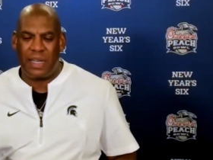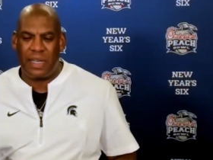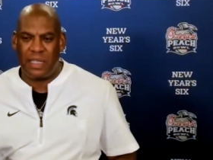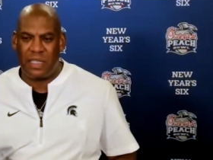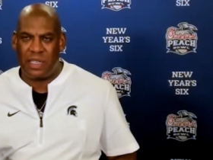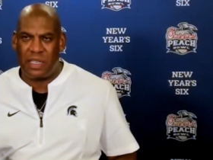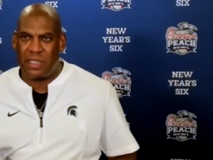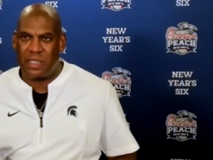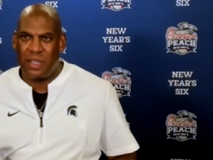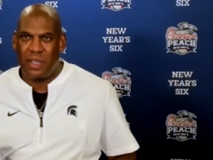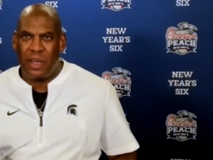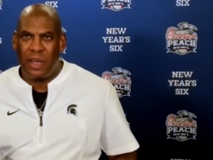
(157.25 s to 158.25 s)
And he says,
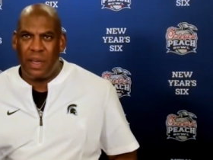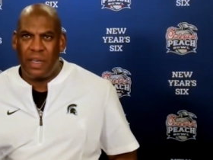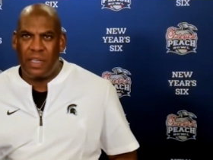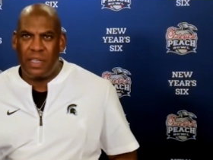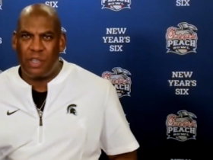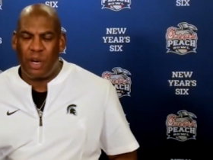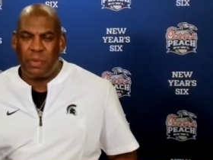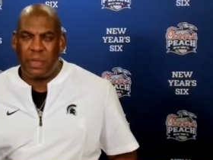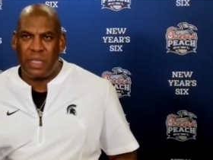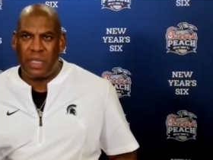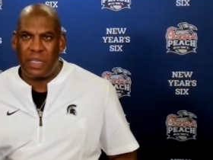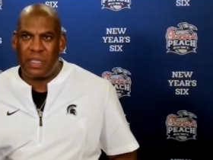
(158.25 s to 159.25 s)
he told me
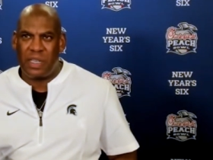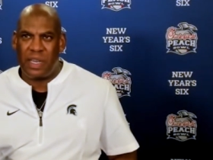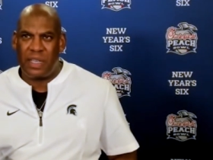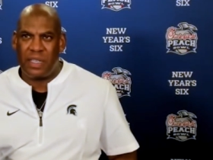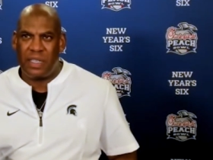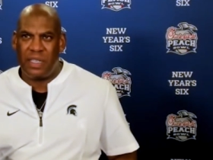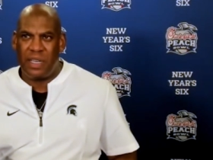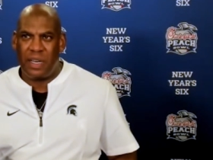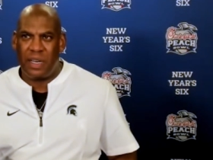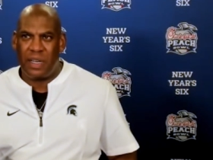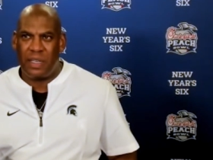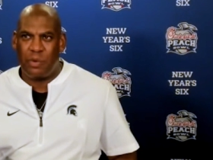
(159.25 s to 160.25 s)
that he, he
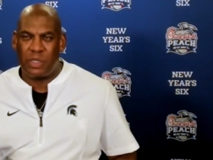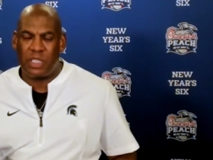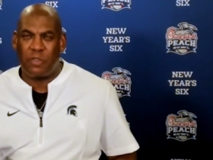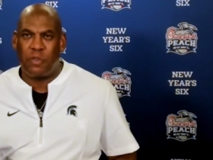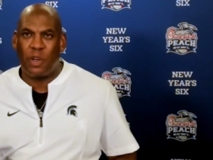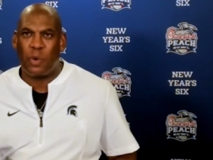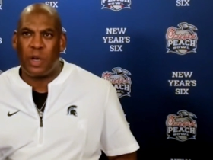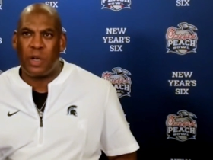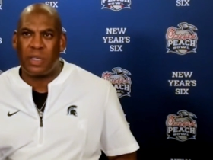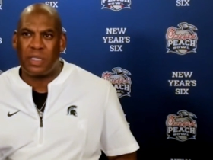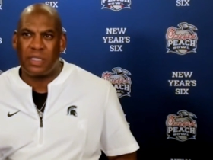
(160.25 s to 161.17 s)
uh, it was his footwork,